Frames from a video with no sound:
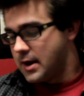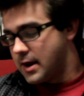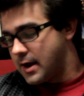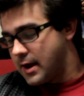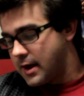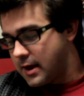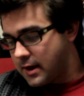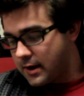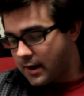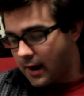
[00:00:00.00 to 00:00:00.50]

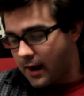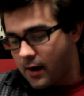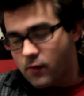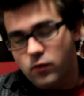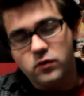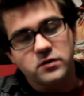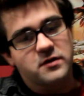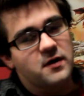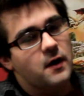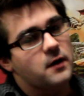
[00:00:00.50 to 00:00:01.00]
and I
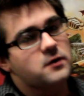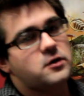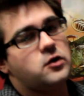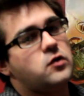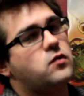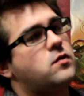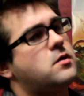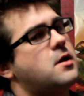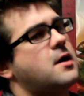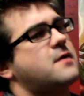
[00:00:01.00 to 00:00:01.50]
will talk to
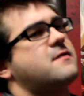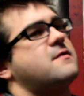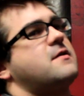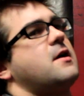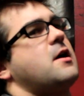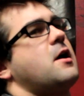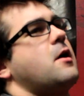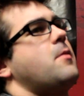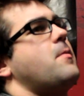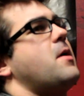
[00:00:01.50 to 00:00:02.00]
you next
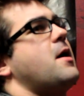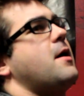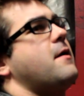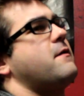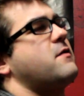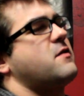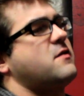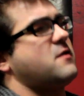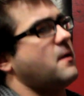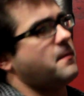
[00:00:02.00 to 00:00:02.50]
time I
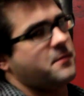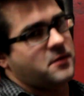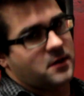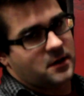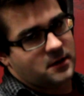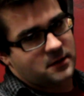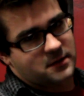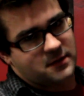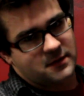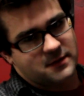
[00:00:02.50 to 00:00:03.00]
have
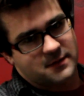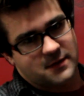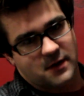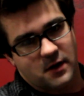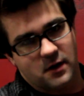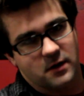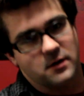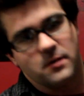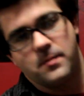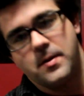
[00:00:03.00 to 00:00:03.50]
something to
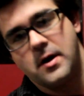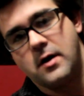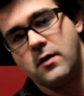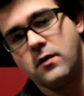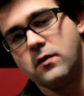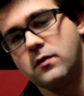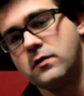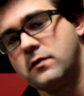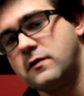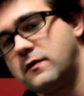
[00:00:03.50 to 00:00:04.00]
talk
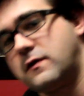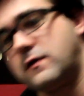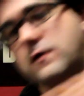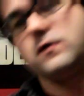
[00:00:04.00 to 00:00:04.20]
about.